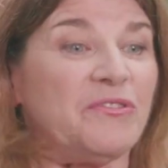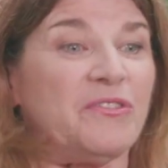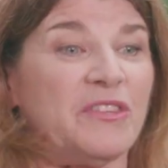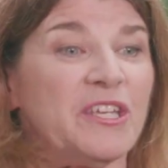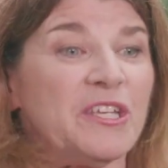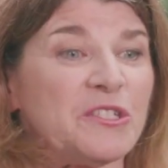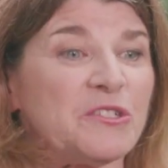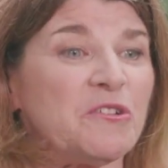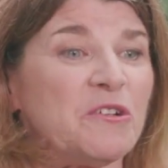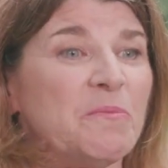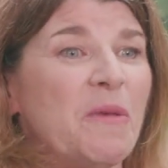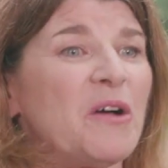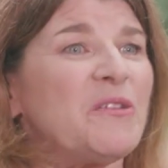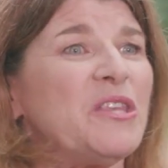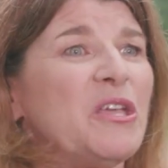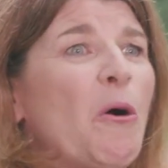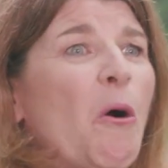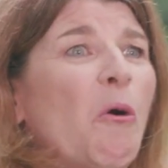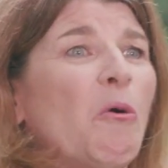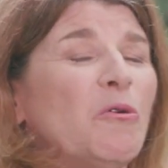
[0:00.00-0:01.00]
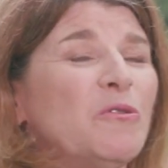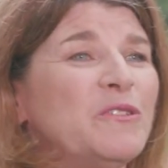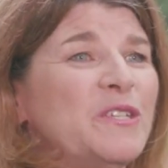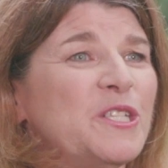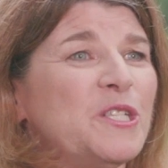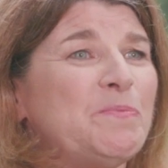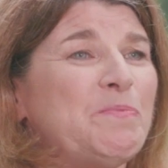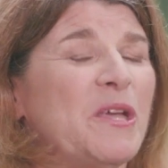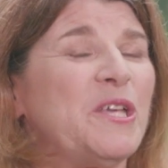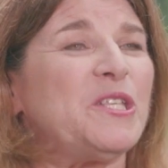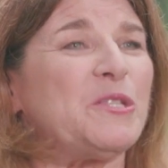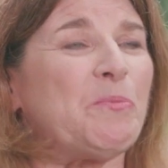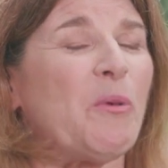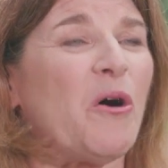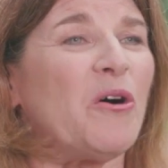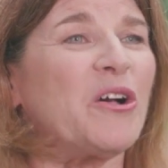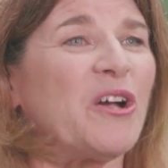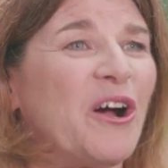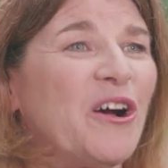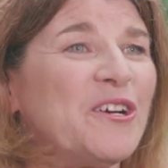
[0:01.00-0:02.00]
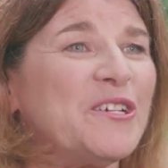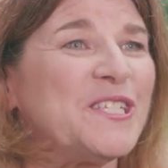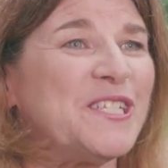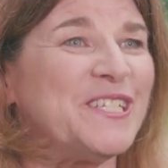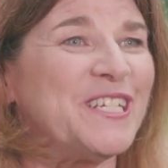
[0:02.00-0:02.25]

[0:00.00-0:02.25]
These are among the oldest baseball cards